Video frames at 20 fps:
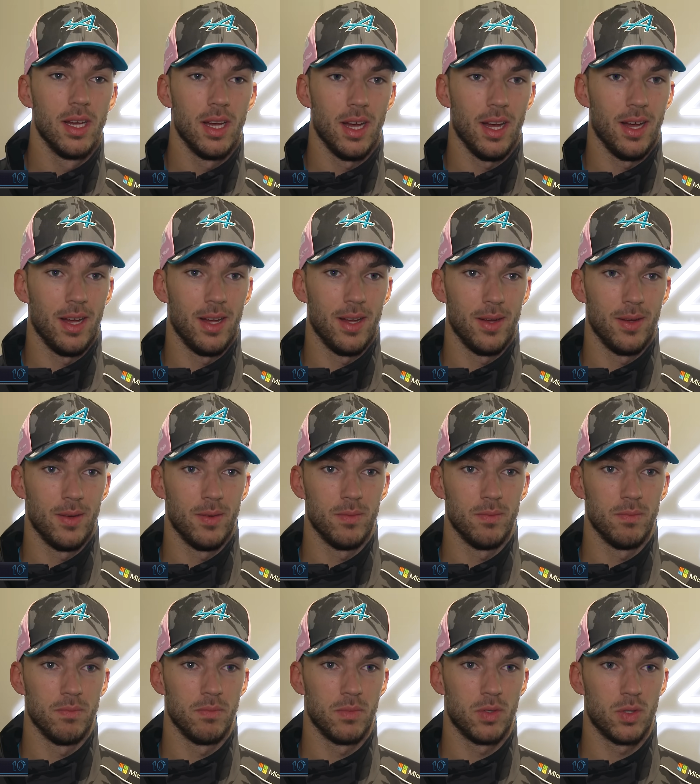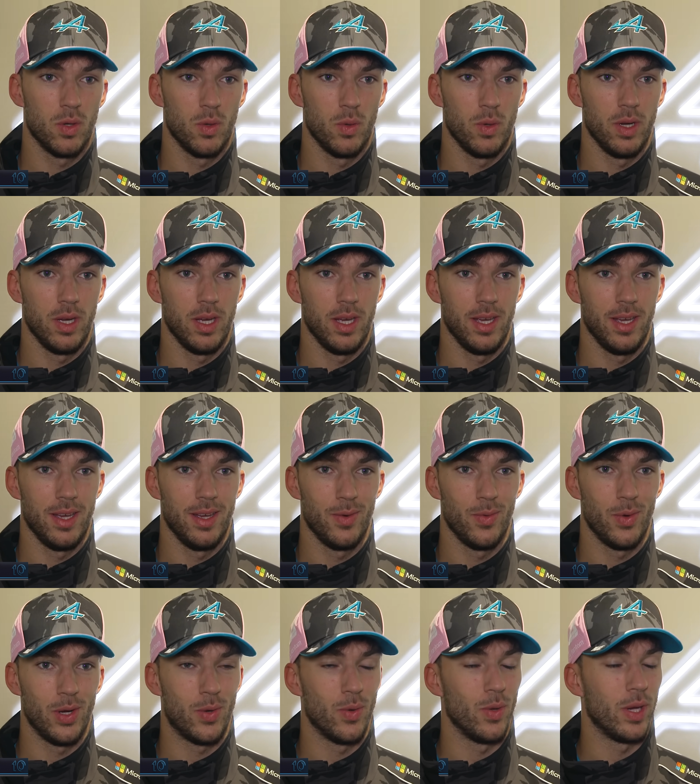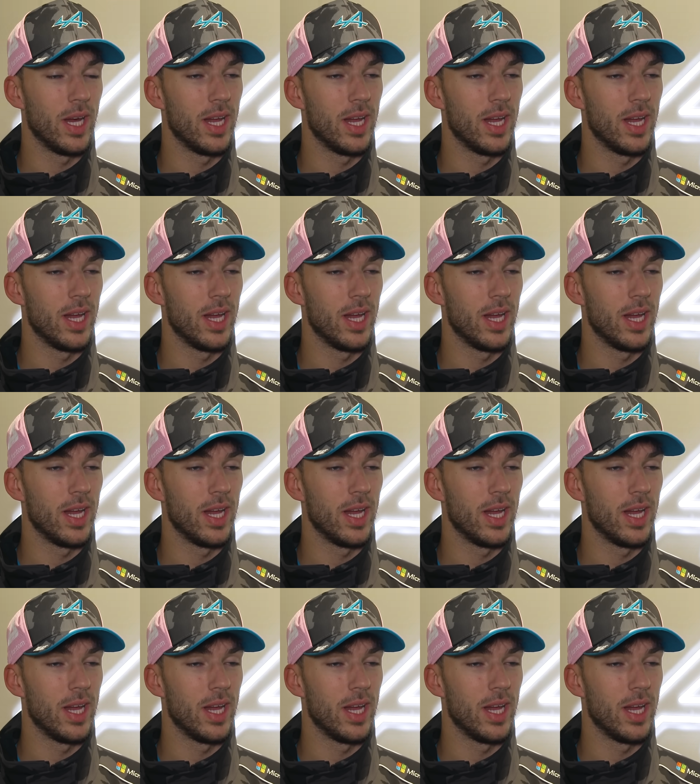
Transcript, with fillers: so we could